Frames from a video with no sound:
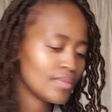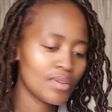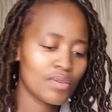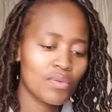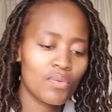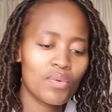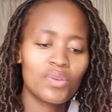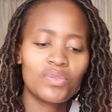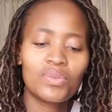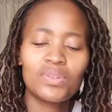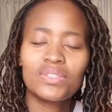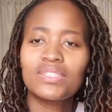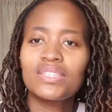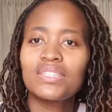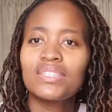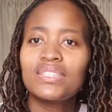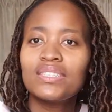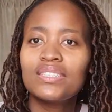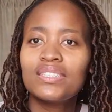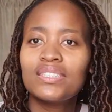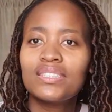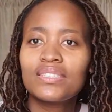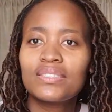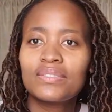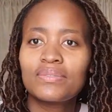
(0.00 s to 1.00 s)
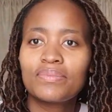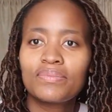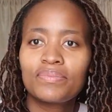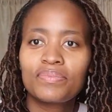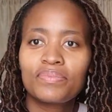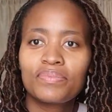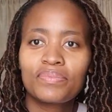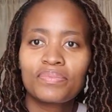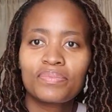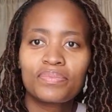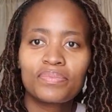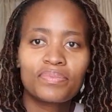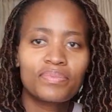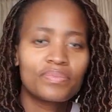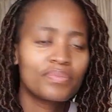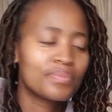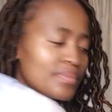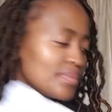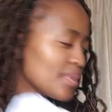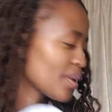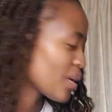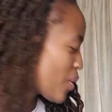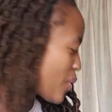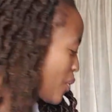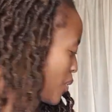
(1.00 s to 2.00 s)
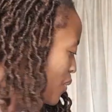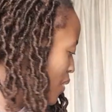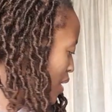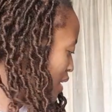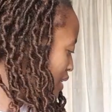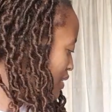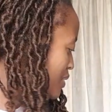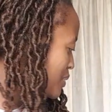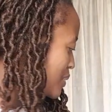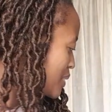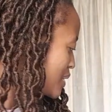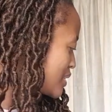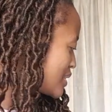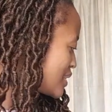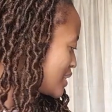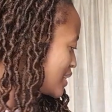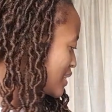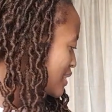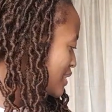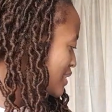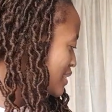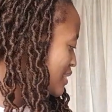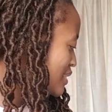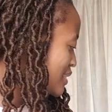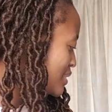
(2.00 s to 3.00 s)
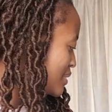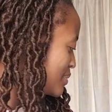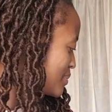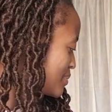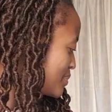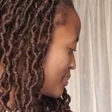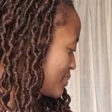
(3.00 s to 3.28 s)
What was the reason? What was the reason?